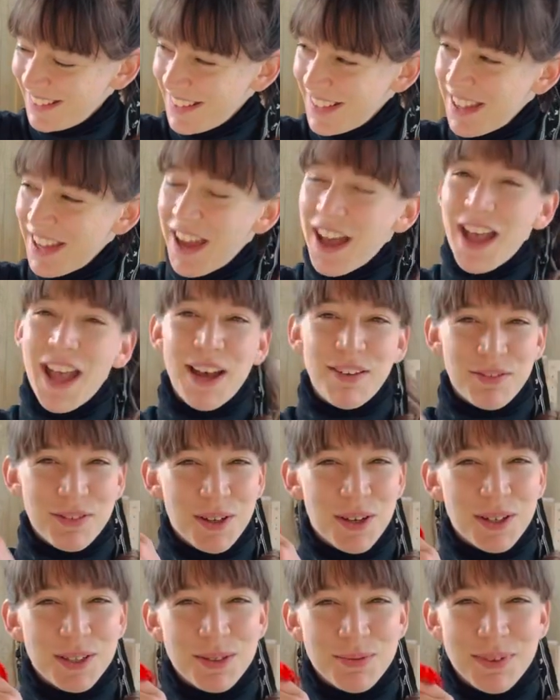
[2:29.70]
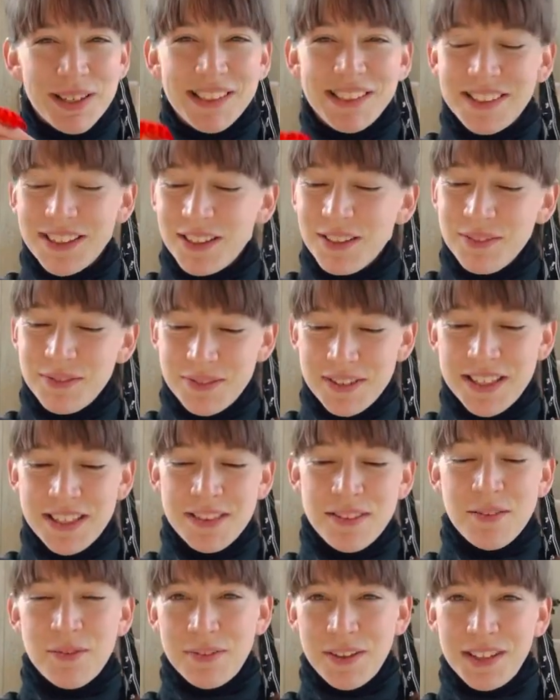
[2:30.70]
I have knocked myself in the
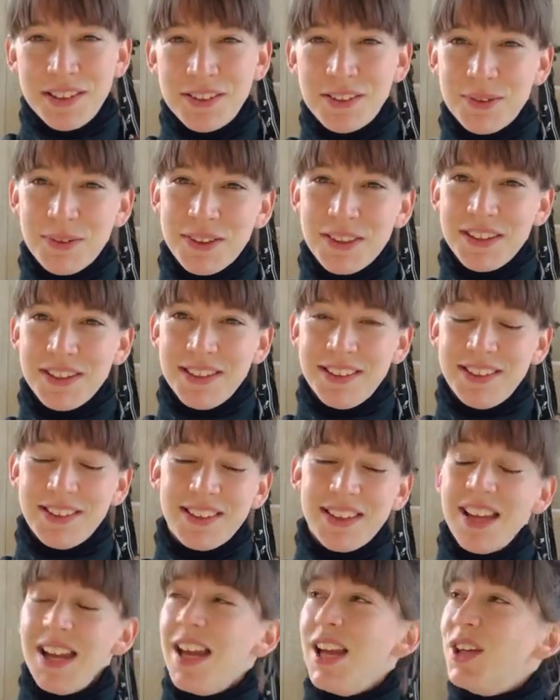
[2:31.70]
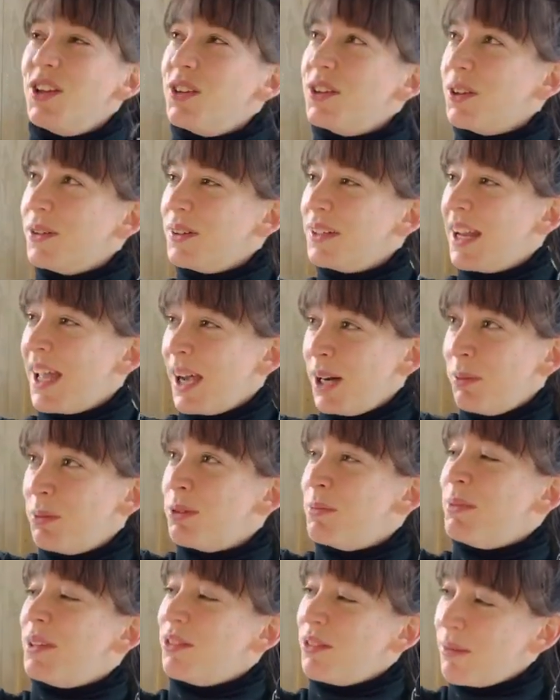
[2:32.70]
face with these. So it helps me
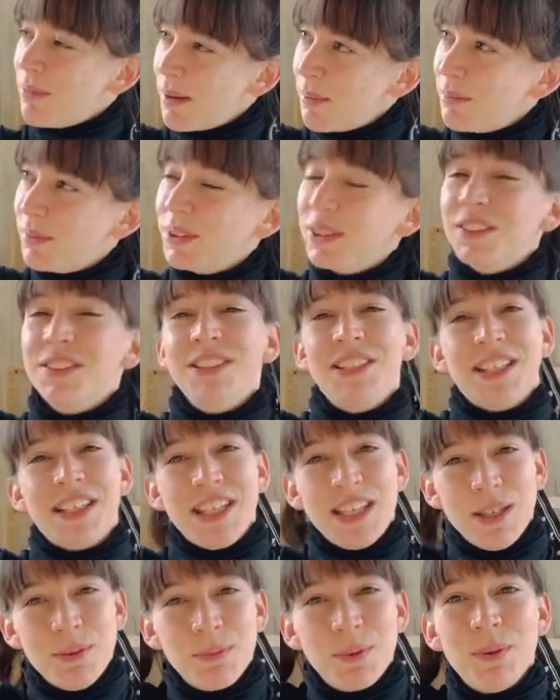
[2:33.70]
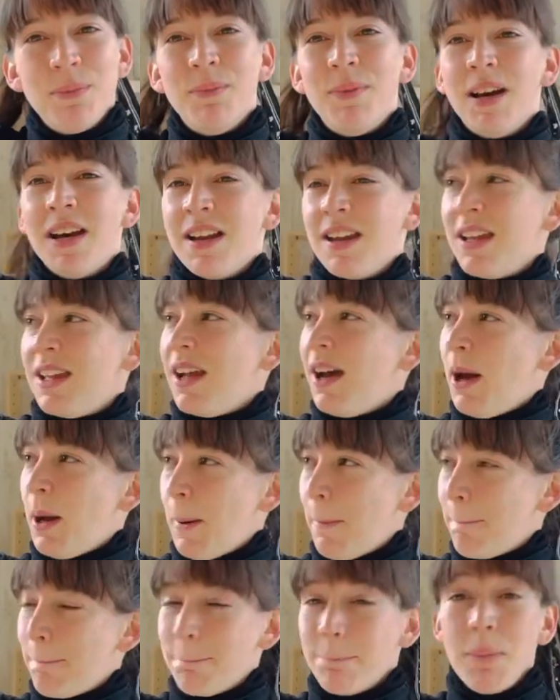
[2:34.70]
remember to keep my
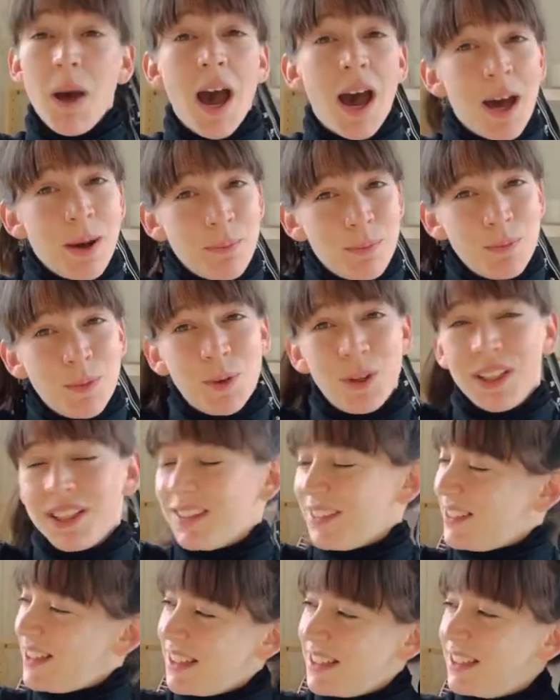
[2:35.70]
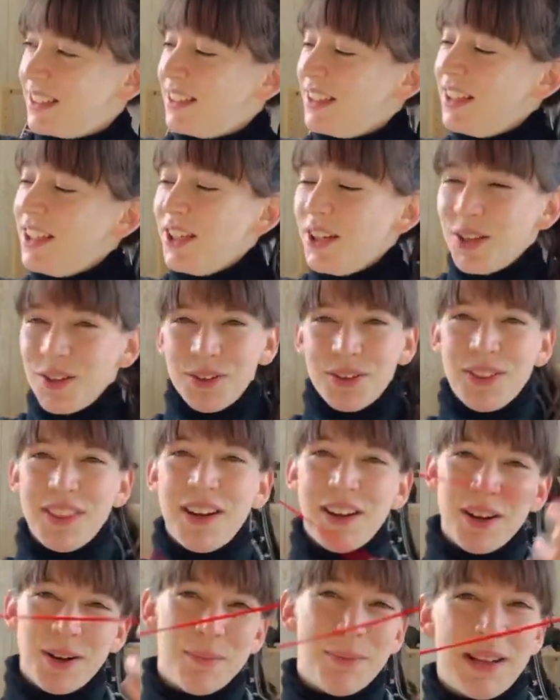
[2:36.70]
um, arm more extended. So there are
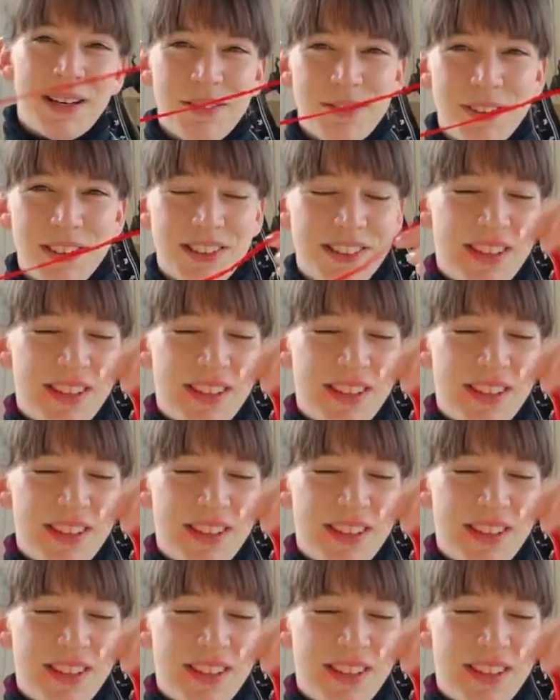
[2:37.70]
benefits to